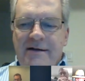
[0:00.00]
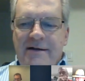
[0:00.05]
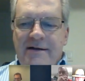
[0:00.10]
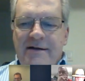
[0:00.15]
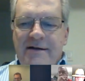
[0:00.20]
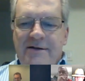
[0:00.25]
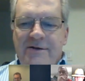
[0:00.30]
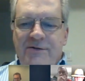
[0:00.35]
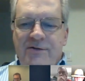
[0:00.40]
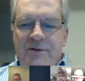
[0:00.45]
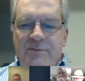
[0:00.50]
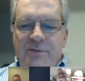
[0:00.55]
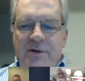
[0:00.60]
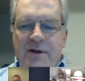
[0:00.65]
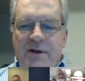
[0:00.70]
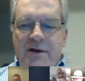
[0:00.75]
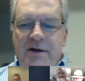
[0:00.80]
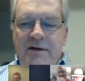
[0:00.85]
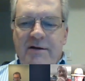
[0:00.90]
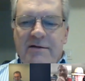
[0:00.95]
it should
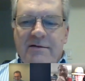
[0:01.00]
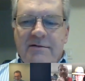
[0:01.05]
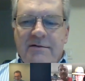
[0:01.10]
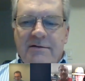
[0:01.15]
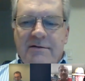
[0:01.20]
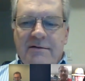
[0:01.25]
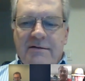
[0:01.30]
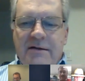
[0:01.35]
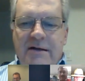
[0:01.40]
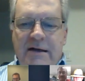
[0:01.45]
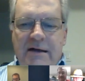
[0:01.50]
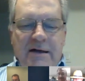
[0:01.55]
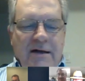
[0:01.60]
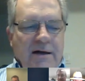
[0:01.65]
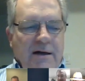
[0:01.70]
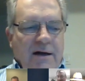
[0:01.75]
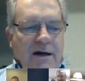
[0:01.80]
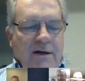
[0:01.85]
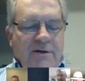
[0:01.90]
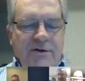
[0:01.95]
be a
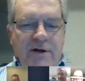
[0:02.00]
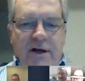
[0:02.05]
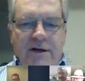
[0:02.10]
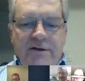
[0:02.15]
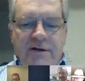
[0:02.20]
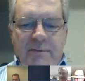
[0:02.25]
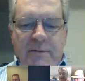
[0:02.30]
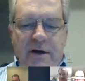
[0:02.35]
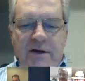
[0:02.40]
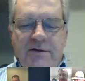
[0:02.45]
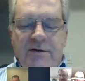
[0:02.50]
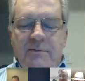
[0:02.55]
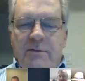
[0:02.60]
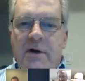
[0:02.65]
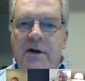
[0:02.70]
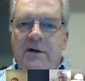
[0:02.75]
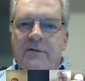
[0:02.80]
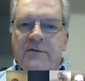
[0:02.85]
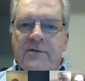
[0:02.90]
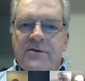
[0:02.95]
chance to make some
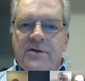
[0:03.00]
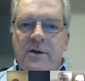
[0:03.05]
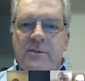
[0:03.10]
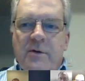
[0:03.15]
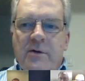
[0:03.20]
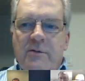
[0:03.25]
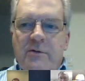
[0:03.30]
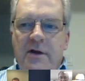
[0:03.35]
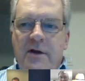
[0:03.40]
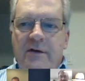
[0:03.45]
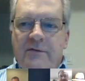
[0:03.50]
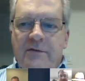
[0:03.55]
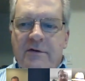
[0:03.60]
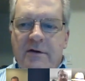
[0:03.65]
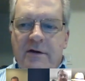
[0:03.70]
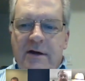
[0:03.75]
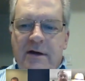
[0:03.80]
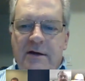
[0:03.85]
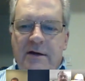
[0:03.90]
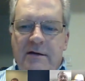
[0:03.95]
money for someone. We'll have to
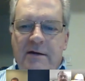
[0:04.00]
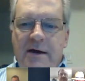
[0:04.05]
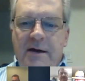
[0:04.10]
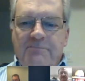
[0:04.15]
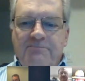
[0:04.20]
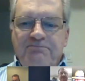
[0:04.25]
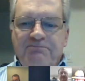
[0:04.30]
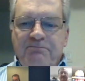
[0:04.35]
look into that.